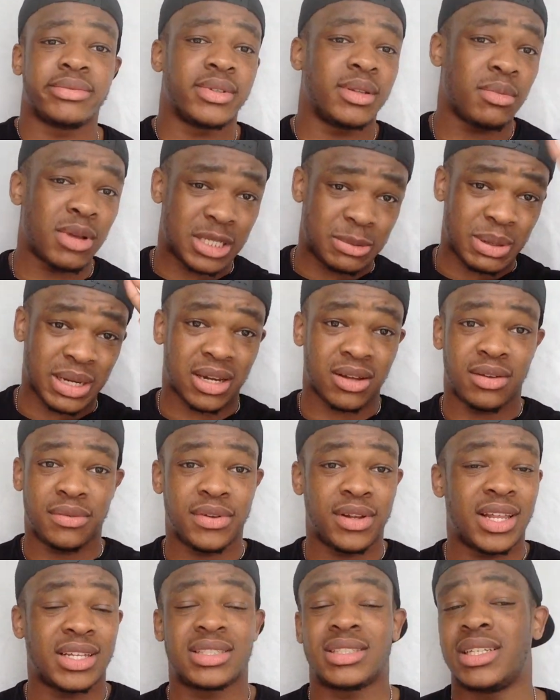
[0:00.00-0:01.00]
Mess back in a
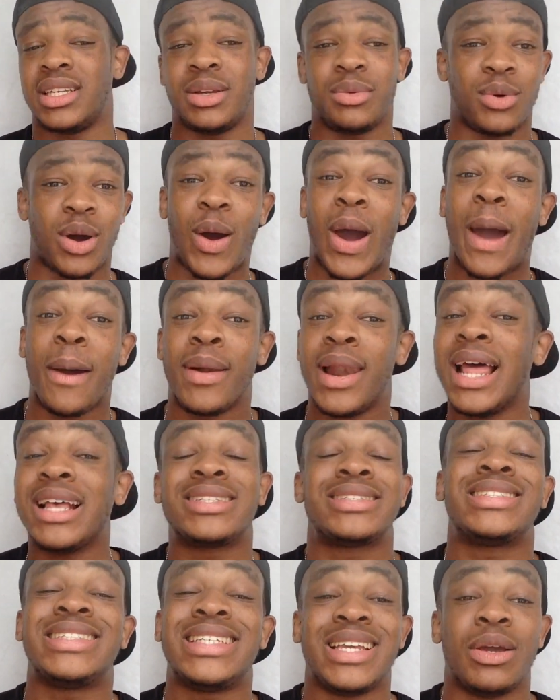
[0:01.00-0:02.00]
bit. Let's see. What in
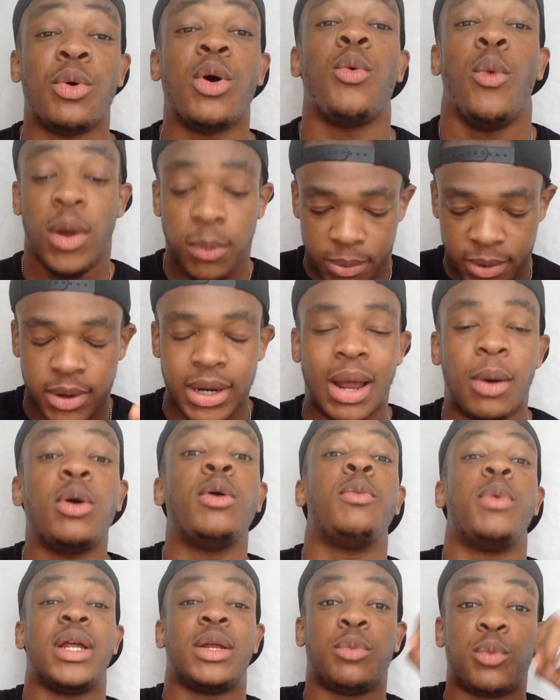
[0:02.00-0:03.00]

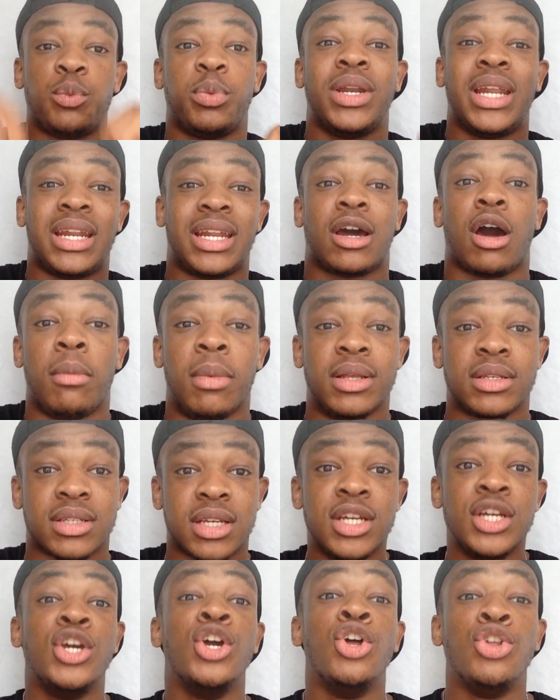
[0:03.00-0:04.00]
the comments?
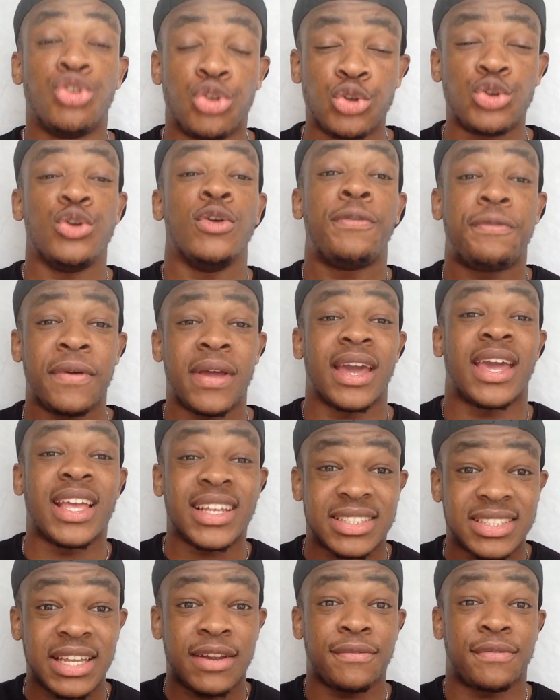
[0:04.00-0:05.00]
Do you think
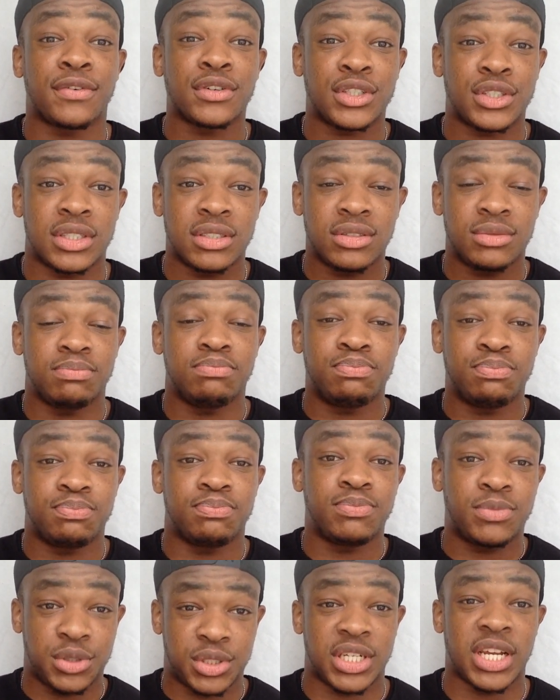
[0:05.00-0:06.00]
he sent for
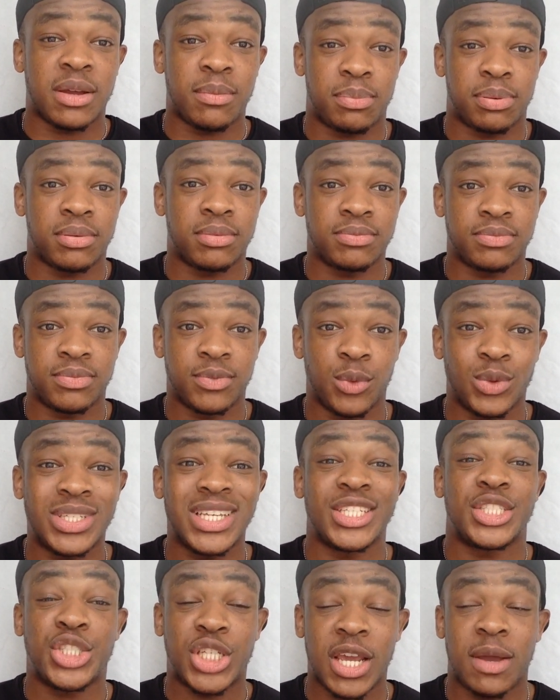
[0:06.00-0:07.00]
Chip? Was
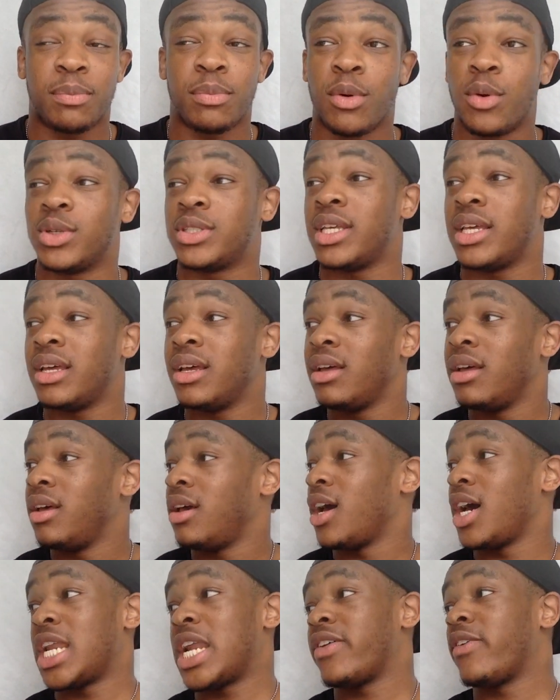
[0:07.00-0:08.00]
it Chip or was it
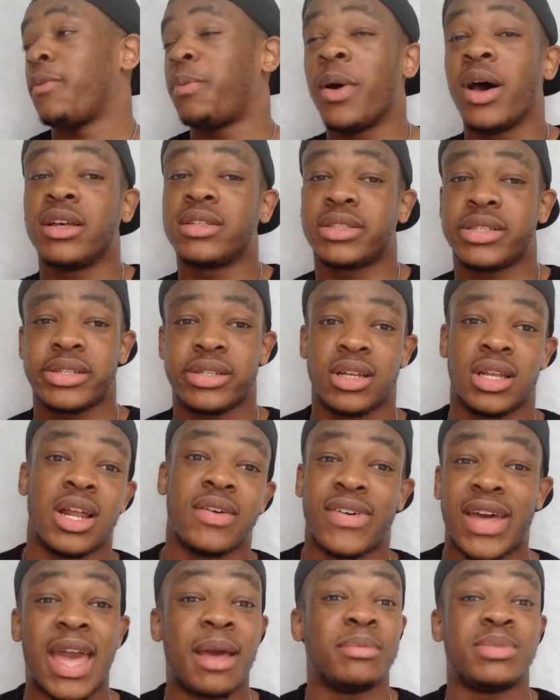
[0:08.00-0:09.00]
another person?
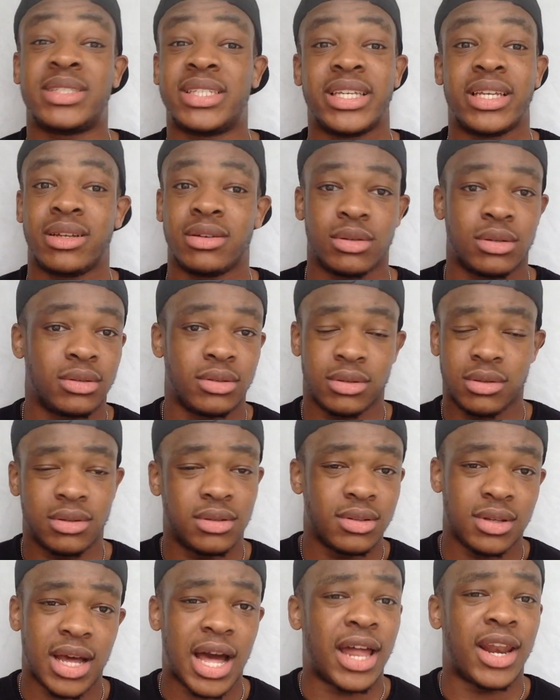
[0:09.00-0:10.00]
Another MC?
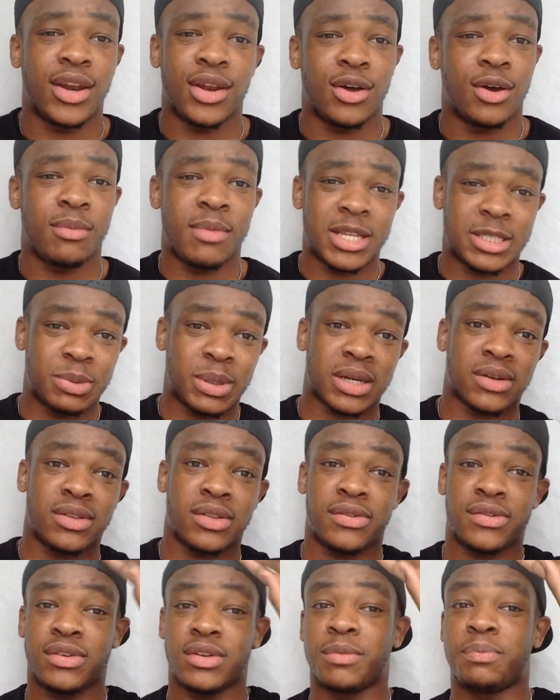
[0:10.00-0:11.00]
I don't know. Mess back in
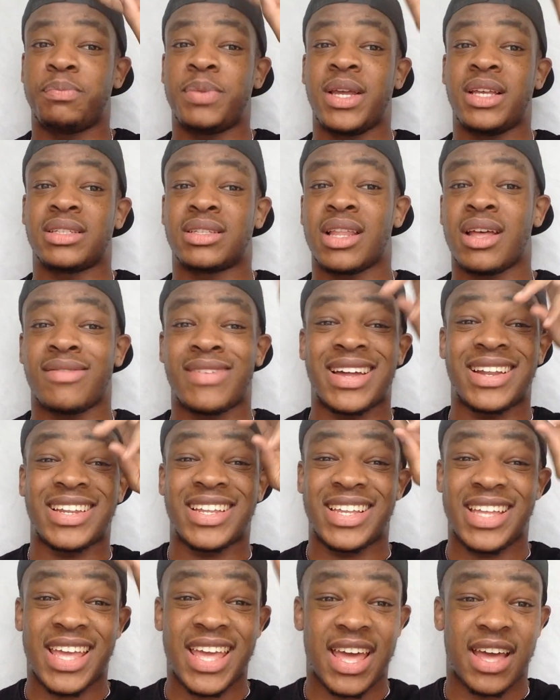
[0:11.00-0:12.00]
the video. Peace, love, and
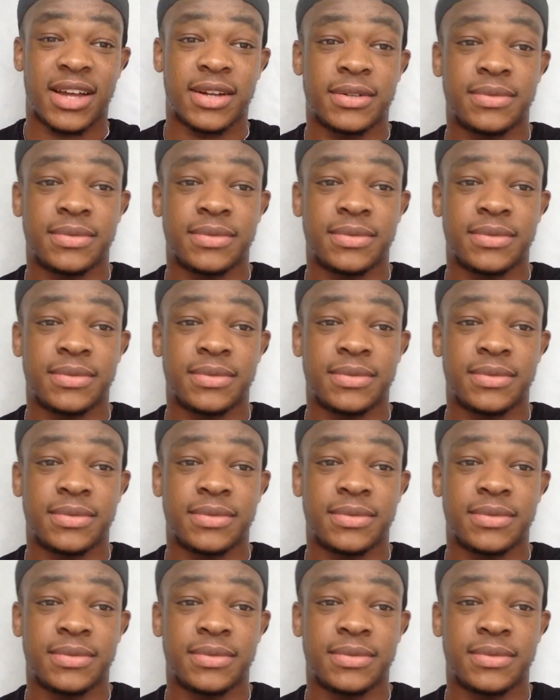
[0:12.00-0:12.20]
yeah.